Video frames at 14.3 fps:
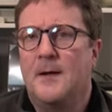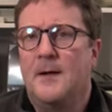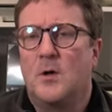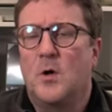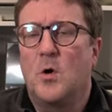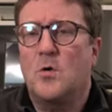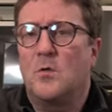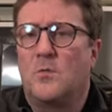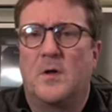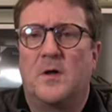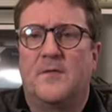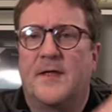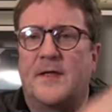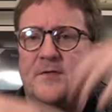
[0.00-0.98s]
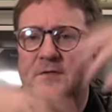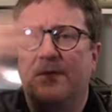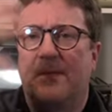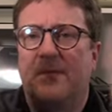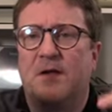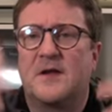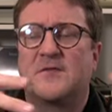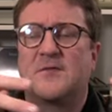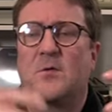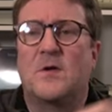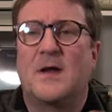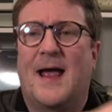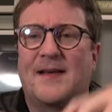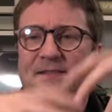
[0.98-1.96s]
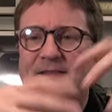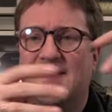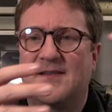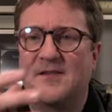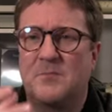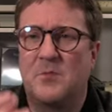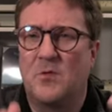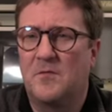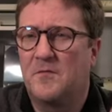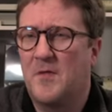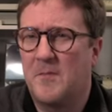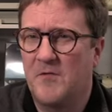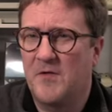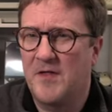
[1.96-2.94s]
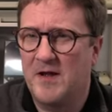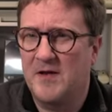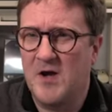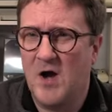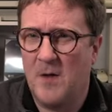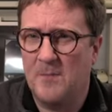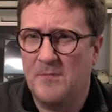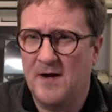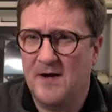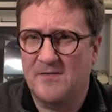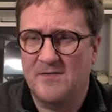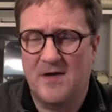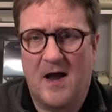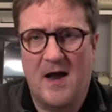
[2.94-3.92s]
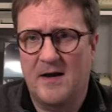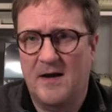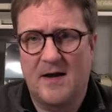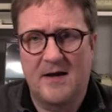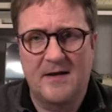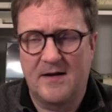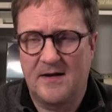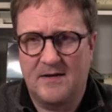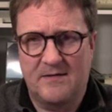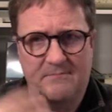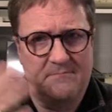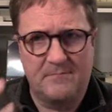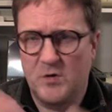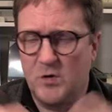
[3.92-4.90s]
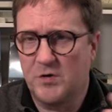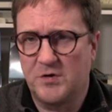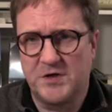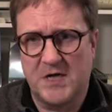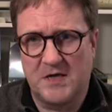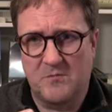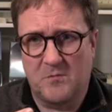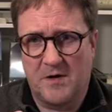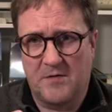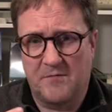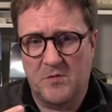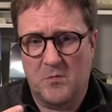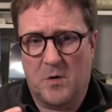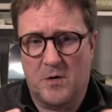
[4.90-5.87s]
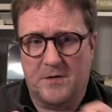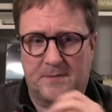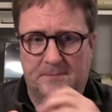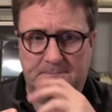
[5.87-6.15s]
local, well, then something is only accessible from within the object, and you can change it whatever you want.